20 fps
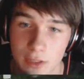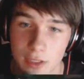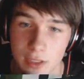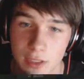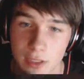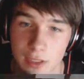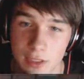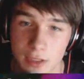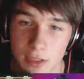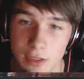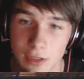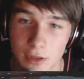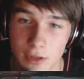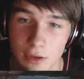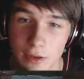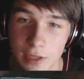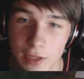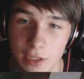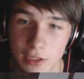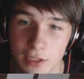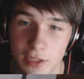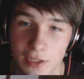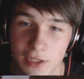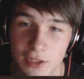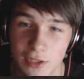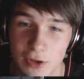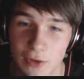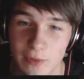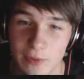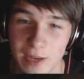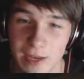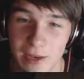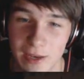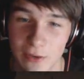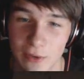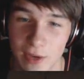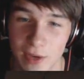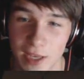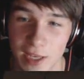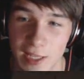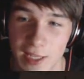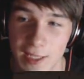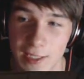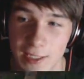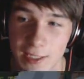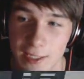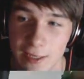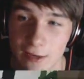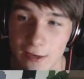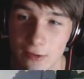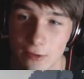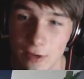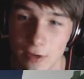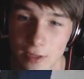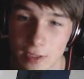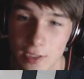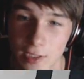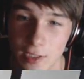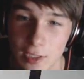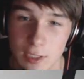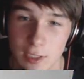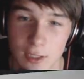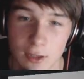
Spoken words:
noticed. There's just so many little hidden secrets.